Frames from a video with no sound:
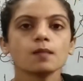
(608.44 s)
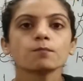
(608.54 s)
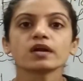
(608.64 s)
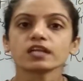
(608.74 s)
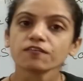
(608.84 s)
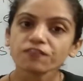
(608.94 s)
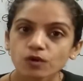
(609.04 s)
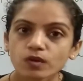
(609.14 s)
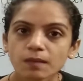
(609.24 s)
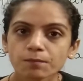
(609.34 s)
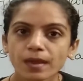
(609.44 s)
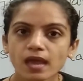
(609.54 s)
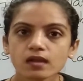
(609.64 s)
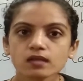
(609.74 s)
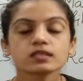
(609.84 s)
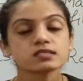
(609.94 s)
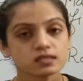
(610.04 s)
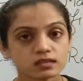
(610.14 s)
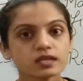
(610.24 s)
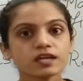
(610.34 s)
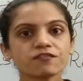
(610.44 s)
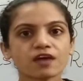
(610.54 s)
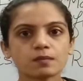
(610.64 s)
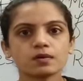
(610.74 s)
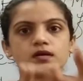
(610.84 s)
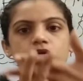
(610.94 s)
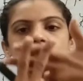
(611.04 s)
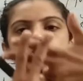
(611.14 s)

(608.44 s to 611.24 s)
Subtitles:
But if you compare the synthetic fiber,